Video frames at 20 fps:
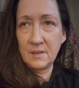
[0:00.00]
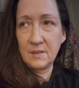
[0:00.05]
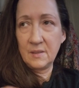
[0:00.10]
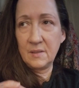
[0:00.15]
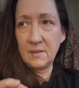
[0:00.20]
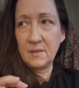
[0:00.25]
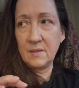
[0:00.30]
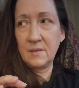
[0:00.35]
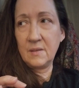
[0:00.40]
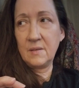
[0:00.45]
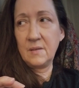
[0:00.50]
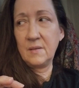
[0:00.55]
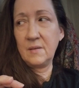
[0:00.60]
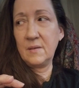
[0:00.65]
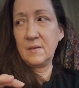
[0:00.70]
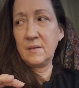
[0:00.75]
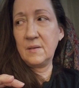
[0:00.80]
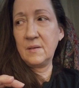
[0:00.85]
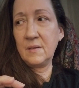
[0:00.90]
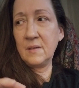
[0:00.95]

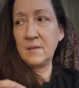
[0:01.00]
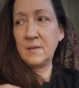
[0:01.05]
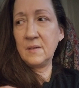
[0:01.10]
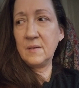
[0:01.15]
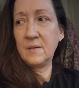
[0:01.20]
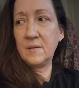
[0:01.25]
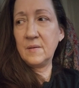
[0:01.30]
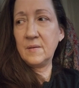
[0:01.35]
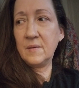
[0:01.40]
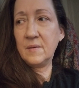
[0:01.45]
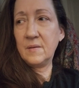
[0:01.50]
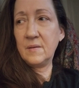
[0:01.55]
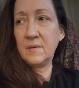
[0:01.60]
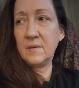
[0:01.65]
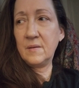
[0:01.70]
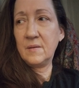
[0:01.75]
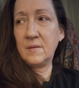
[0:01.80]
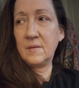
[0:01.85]
[no speech]